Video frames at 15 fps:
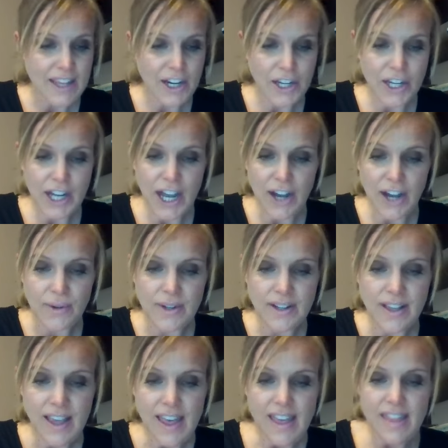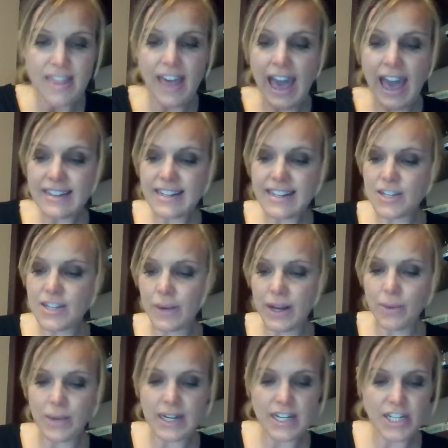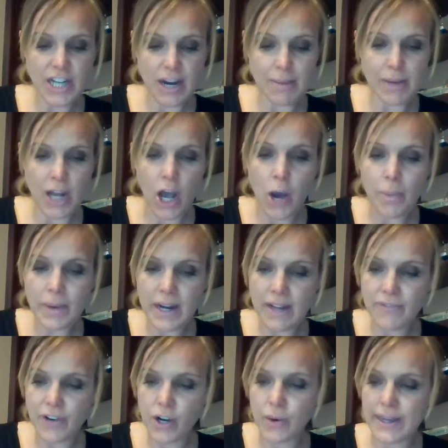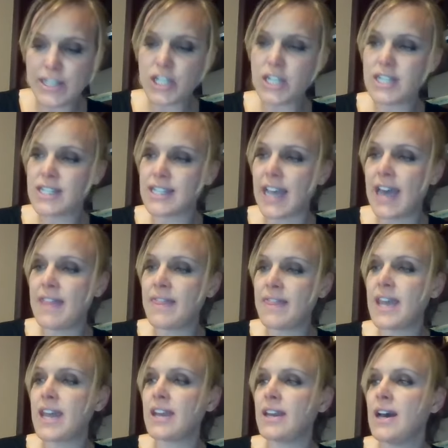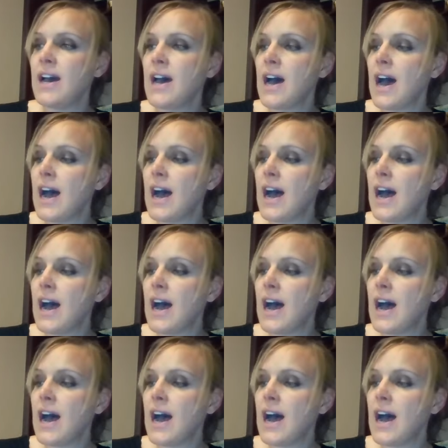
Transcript: there you go. That is what I wanted to share. I'm going to open it up for questions, and then